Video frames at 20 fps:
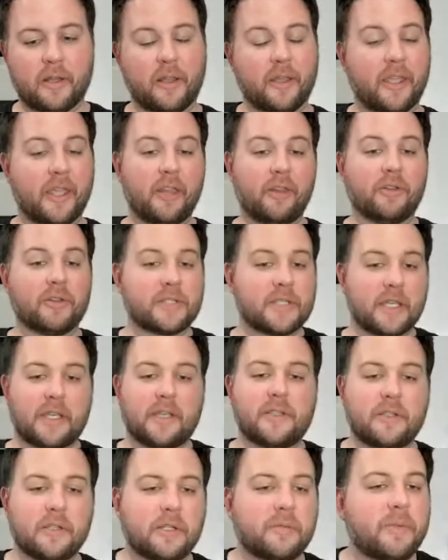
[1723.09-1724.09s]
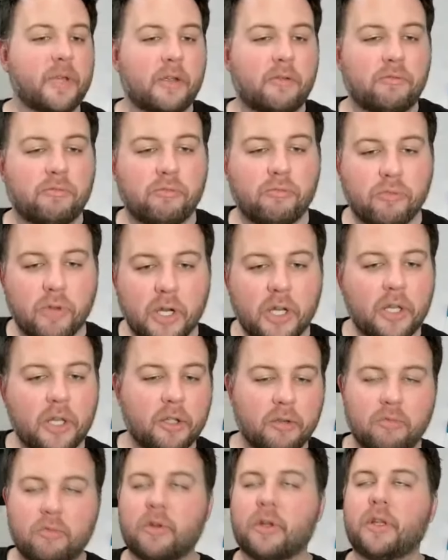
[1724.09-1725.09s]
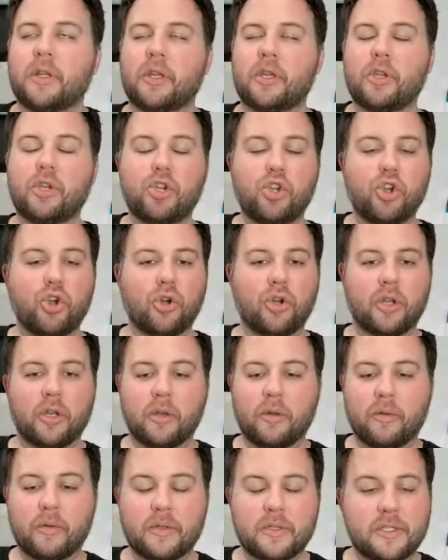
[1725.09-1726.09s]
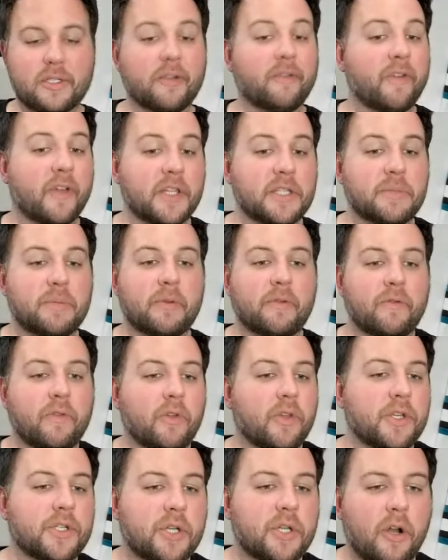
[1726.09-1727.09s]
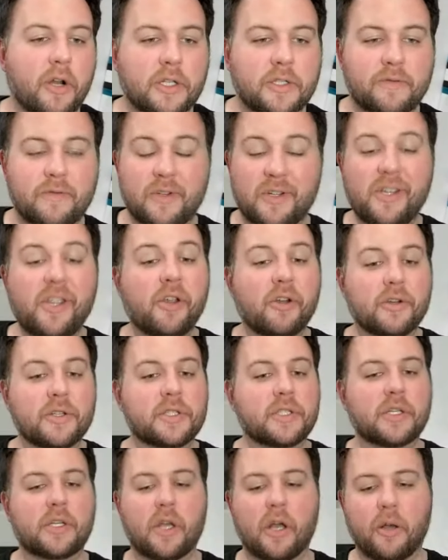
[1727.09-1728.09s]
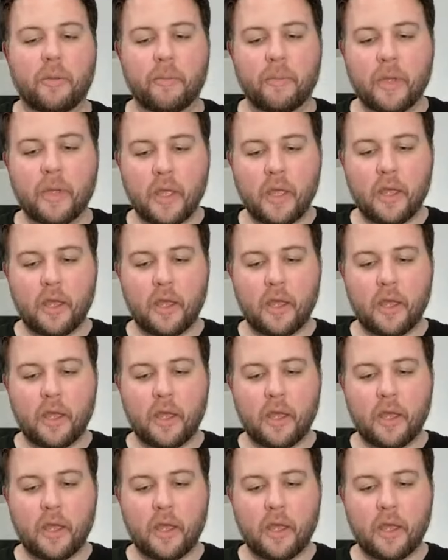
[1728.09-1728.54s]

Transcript: Like he looks like he's going to be a really, really good defenseman for the Sharks for years to come.